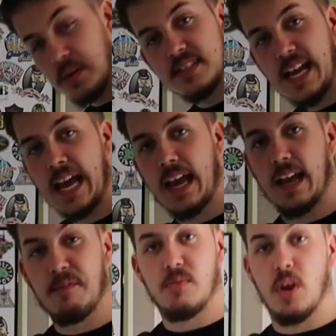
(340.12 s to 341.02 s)
his tank and
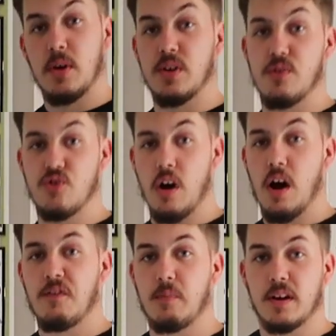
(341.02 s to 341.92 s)
give him too much of a
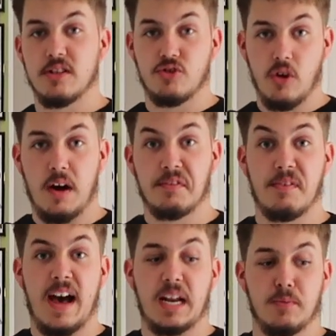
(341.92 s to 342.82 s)
draft, because drafts
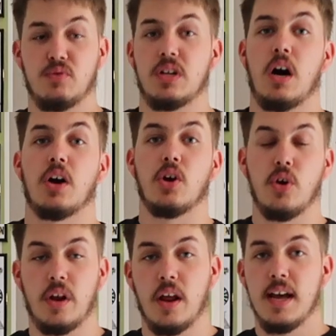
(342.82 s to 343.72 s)
for animals aren't good,